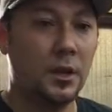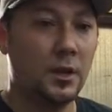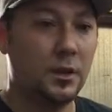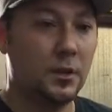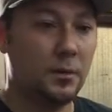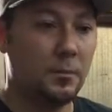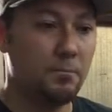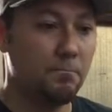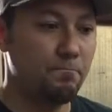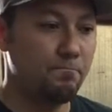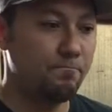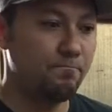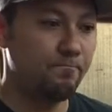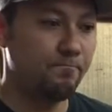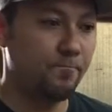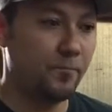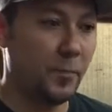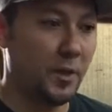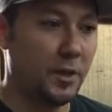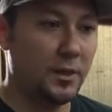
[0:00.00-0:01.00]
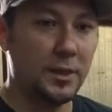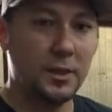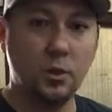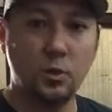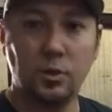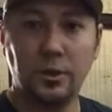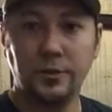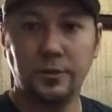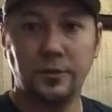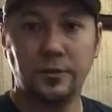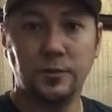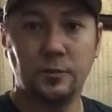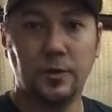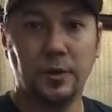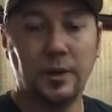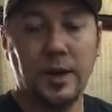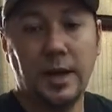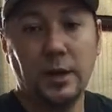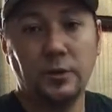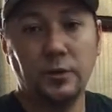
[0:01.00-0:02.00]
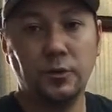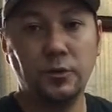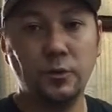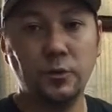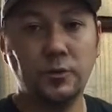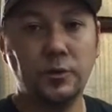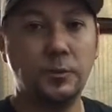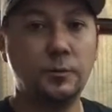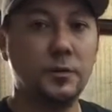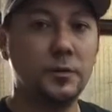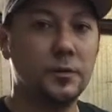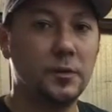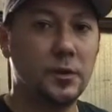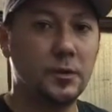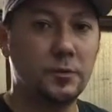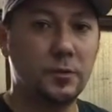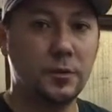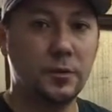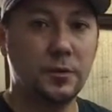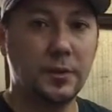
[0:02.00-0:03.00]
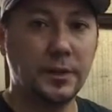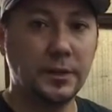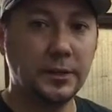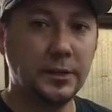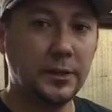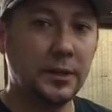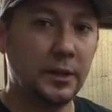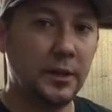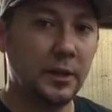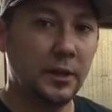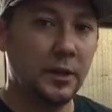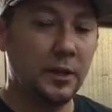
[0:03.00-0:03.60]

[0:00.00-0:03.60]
Um, a lot of questions about how to use dip dissolver correctly.